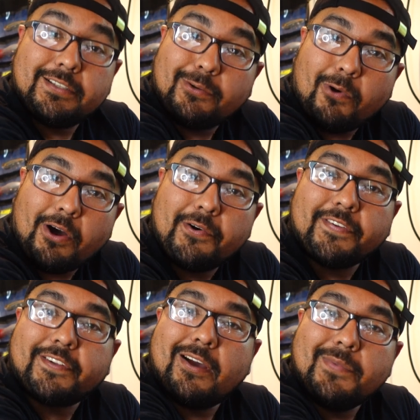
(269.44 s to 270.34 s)
the water
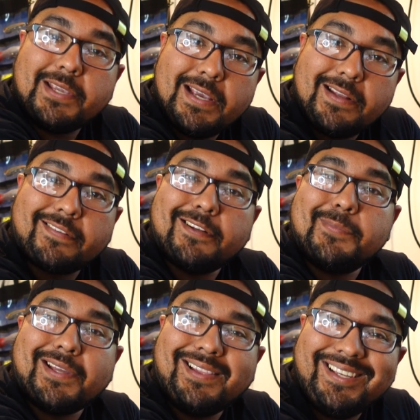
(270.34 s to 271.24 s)
is coming in. It's going
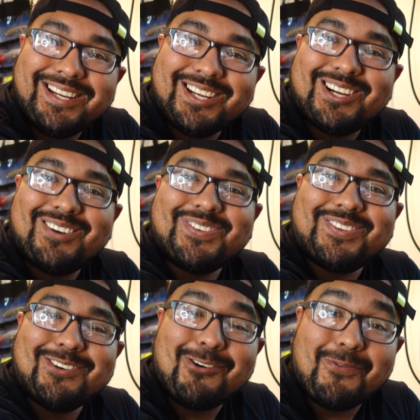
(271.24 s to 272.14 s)
to be cleaning up.
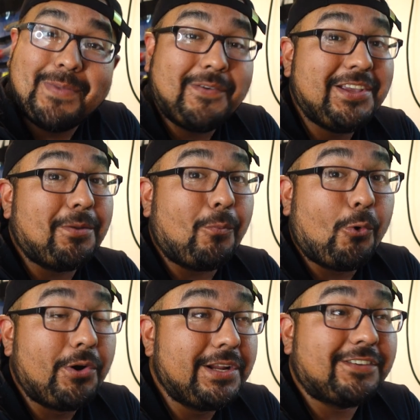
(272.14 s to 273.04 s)
So maybe in the
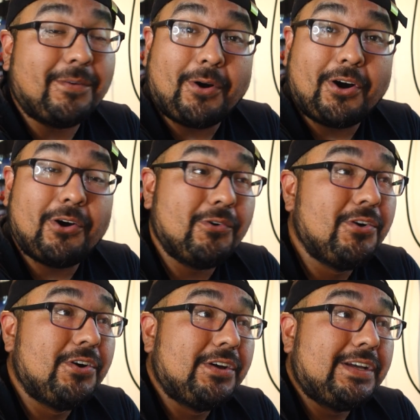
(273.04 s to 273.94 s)
morning tomorrow,
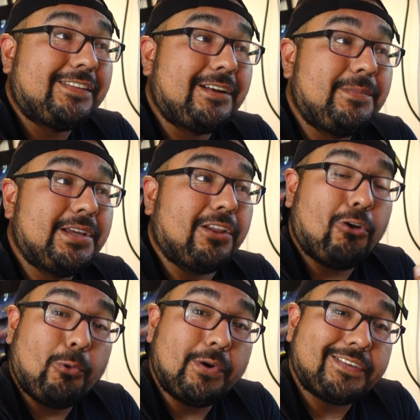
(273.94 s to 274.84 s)
it's going to be a
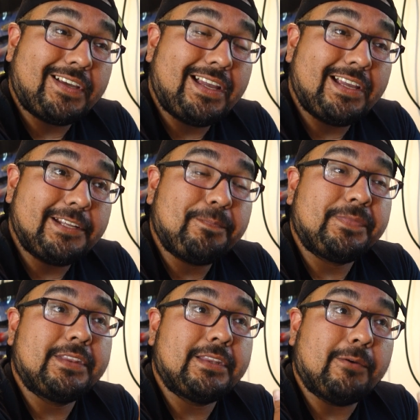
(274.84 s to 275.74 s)
lower tide.
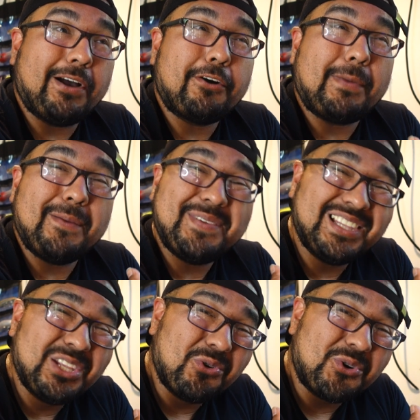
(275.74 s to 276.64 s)
The water might be a
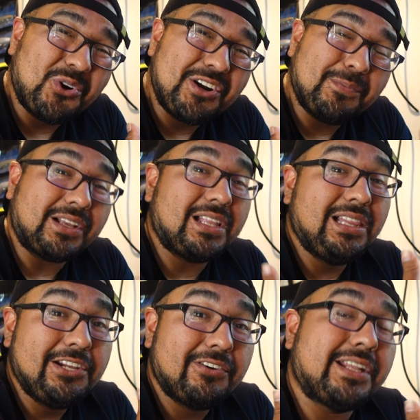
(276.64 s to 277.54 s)
little dirty, but
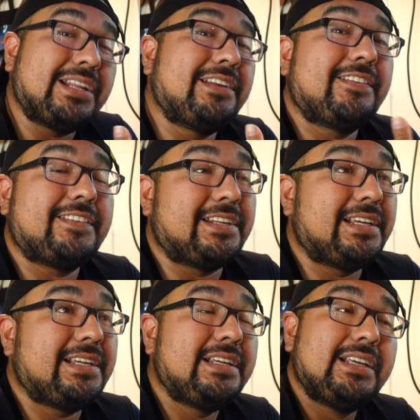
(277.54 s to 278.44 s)
cleaner than it is
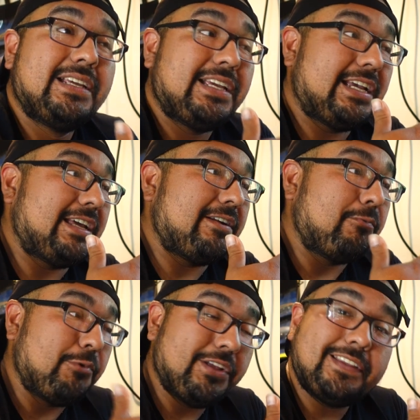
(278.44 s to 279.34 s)
today. And
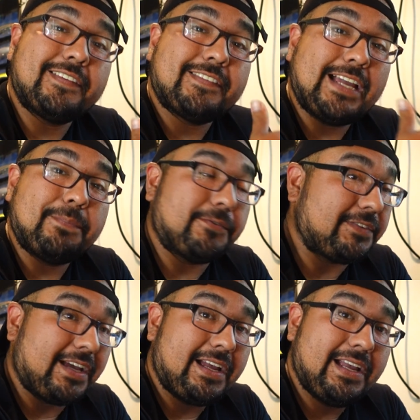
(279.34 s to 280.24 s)
with this type of
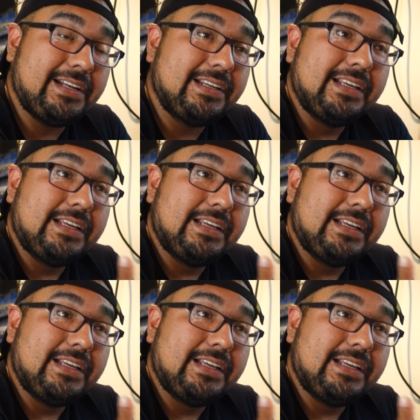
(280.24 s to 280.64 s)
tide,